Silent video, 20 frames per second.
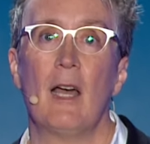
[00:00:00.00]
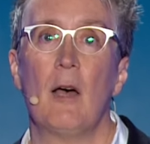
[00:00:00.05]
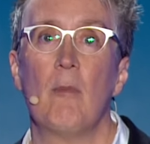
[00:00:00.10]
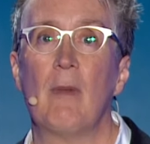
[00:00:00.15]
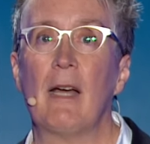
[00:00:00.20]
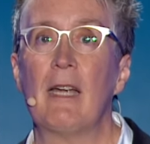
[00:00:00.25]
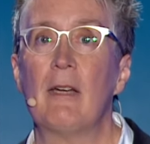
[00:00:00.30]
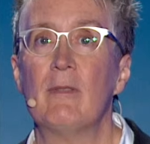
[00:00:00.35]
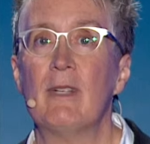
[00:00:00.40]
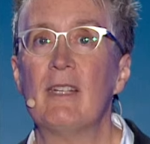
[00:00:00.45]

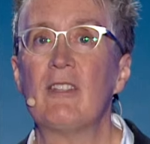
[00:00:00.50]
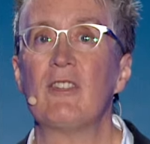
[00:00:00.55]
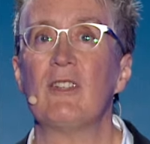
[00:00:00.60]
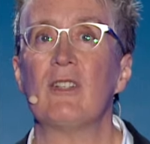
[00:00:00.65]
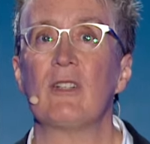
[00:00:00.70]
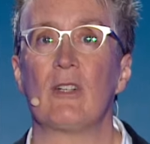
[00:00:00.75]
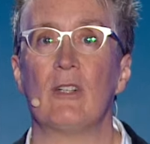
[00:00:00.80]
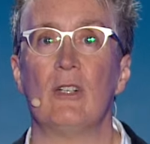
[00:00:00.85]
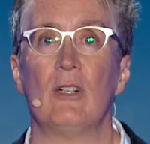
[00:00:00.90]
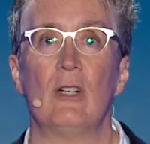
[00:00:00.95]
My
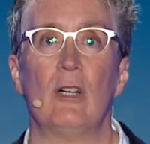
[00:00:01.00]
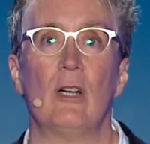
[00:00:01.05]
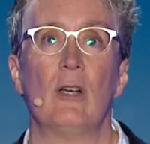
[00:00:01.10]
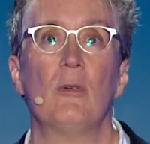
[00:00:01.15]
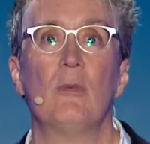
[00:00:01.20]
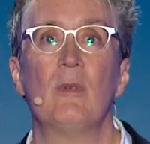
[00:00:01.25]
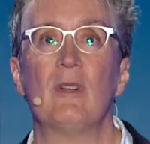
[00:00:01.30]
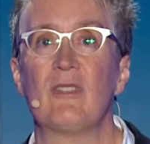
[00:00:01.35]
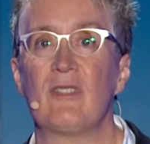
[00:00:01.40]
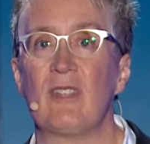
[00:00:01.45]
original goal
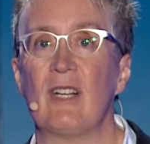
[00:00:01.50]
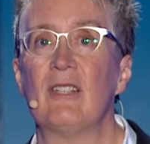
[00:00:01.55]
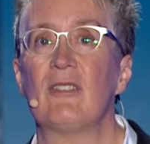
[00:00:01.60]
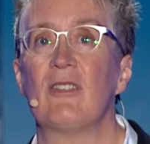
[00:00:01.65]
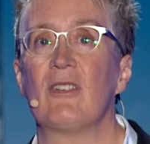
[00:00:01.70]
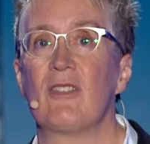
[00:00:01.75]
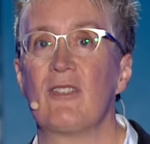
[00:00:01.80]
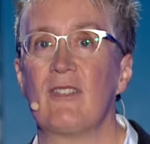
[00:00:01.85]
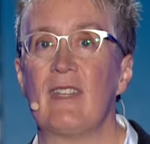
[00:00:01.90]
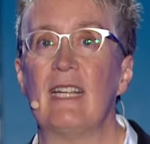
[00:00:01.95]
was to
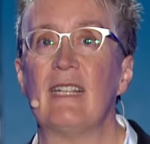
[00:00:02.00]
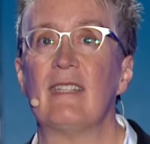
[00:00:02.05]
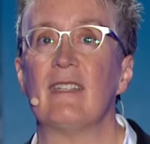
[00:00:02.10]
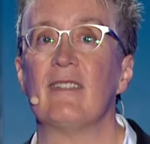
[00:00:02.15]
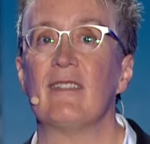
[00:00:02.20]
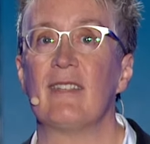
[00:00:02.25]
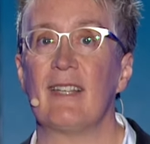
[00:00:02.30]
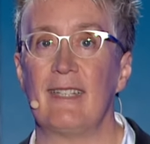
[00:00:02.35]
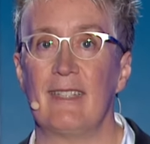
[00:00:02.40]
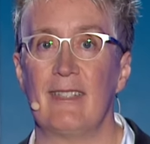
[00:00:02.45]
understand
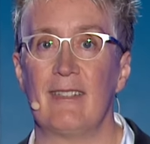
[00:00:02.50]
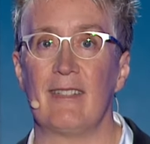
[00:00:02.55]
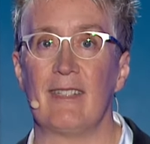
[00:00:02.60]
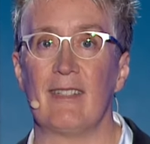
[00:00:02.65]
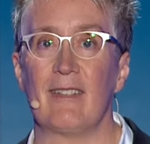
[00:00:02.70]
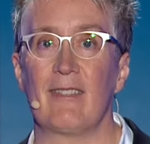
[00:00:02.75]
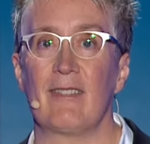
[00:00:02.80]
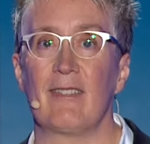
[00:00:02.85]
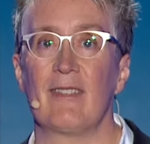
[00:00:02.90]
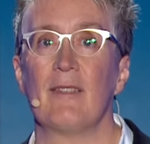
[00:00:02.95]

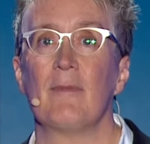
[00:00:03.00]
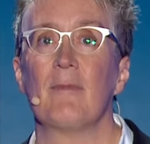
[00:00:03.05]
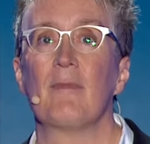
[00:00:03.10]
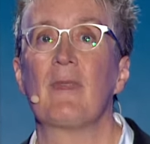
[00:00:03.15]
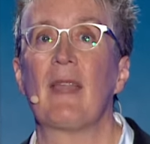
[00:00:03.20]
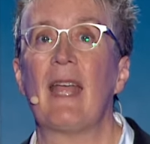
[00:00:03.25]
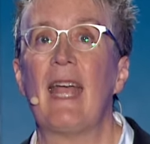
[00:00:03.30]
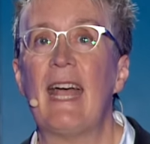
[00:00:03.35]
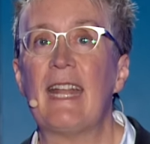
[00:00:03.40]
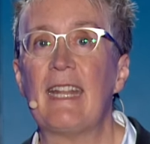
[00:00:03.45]
intelligence,
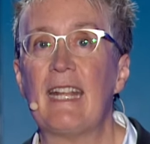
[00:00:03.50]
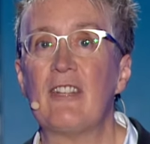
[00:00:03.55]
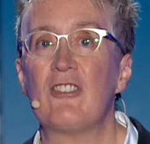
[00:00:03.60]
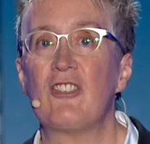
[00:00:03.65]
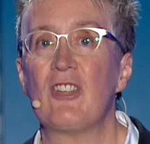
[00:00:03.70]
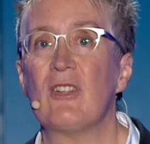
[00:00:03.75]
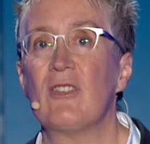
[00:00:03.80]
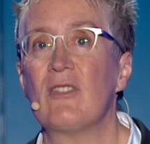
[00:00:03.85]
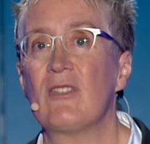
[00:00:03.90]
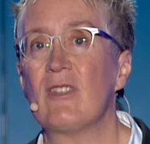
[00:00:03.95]
and I
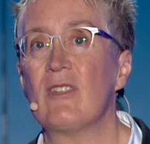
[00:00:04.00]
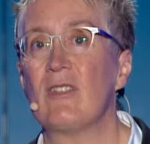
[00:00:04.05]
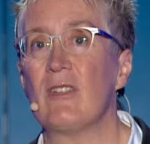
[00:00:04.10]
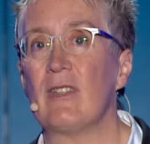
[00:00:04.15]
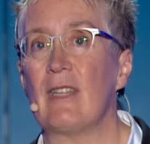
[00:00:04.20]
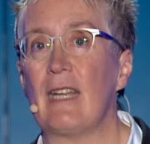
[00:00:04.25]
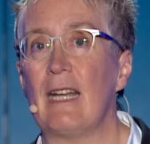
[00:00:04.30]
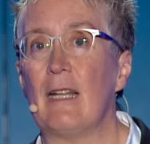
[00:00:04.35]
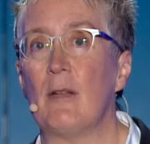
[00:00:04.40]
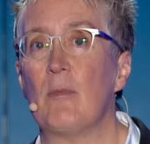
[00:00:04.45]
chose to do
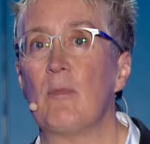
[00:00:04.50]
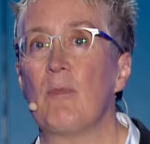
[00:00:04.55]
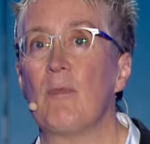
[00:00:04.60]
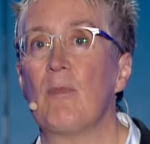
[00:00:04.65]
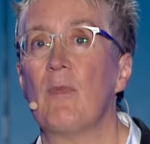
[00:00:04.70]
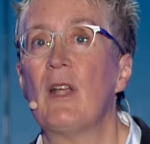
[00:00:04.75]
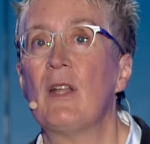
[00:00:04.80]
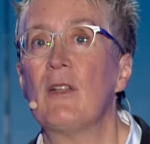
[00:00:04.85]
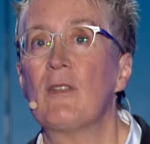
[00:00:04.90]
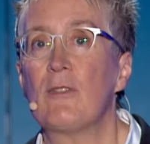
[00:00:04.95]
that
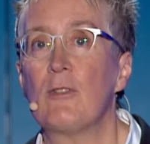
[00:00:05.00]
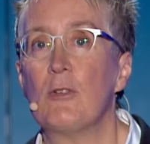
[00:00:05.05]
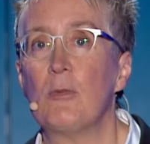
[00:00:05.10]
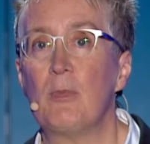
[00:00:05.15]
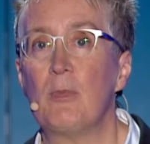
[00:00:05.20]
through